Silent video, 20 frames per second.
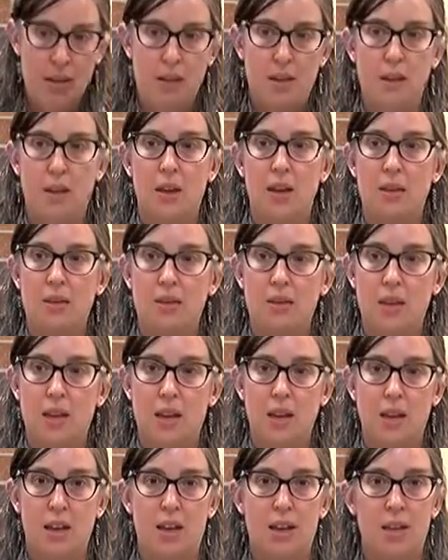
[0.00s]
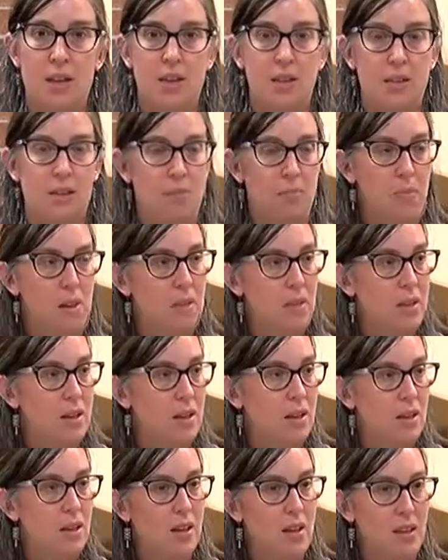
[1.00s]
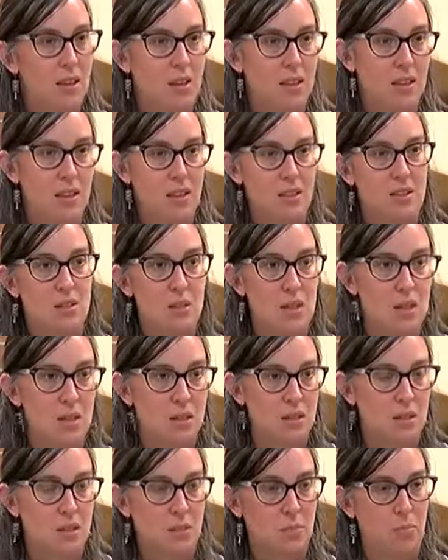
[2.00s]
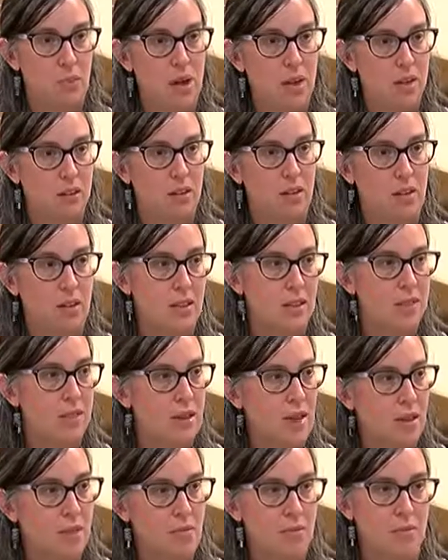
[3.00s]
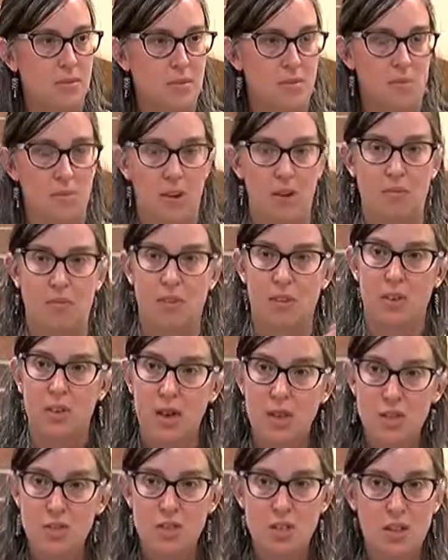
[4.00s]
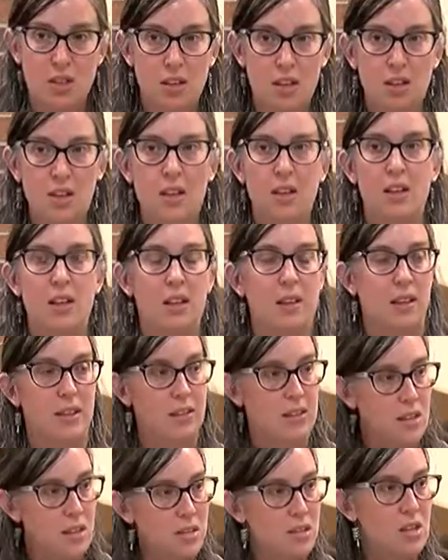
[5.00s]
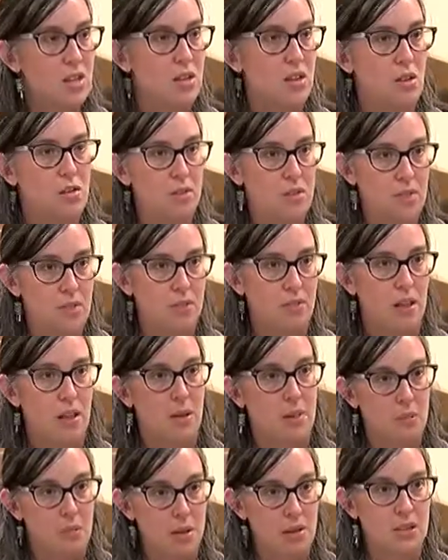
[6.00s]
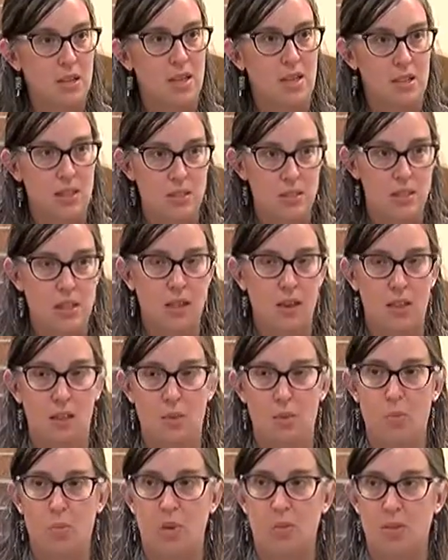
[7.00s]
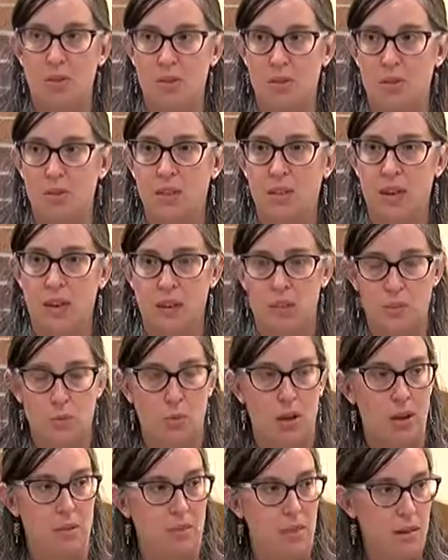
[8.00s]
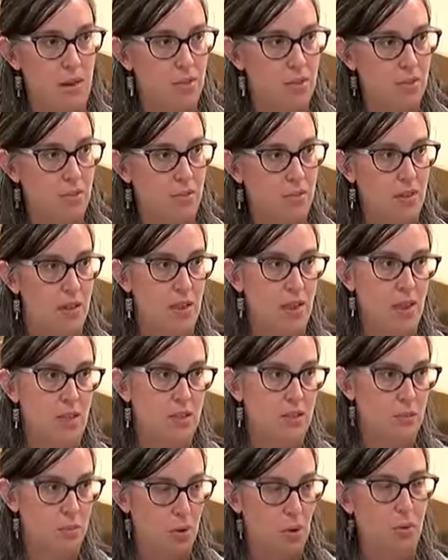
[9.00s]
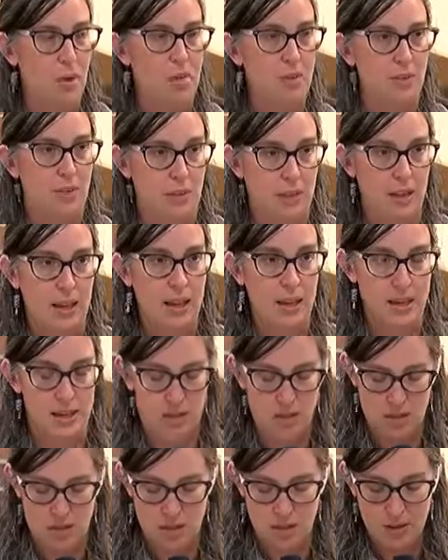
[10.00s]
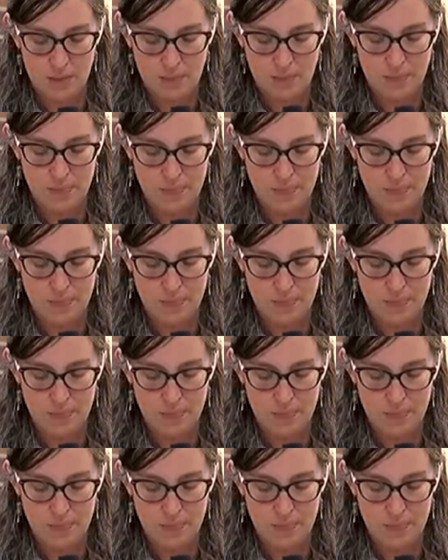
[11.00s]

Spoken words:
They could say maybe this is better in the time frame for next year. Let's continue to develop this idea together, but we don't think it's quite ready for to request funding in this year.